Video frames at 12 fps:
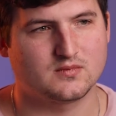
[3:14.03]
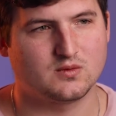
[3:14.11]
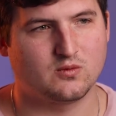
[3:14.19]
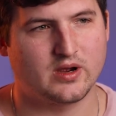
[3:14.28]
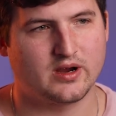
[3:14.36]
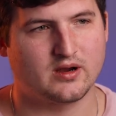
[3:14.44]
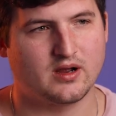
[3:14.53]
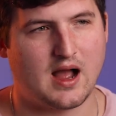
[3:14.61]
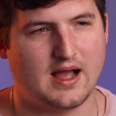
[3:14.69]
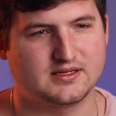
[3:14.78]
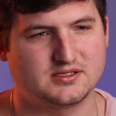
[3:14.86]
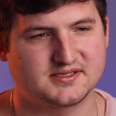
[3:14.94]
where
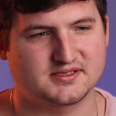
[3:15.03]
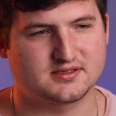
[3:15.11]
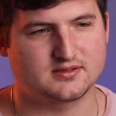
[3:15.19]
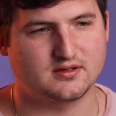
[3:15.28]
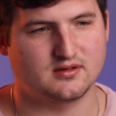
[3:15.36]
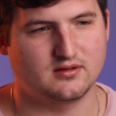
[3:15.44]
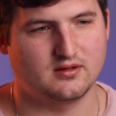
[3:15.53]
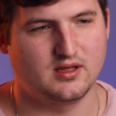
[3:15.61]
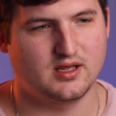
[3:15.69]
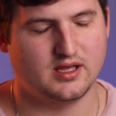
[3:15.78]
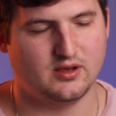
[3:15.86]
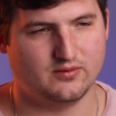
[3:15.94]

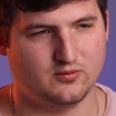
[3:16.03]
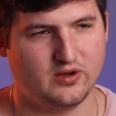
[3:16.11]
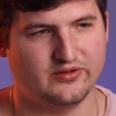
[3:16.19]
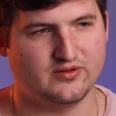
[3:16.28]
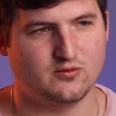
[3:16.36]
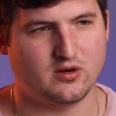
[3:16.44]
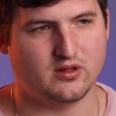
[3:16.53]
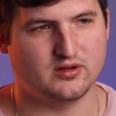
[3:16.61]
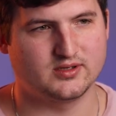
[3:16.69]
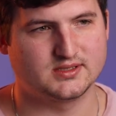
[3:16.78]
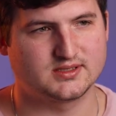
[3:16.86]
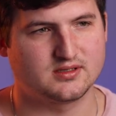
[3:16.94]
it wasn't one of
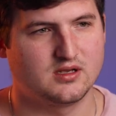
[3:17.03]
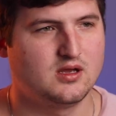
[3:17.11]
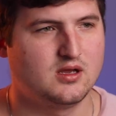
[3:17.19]
those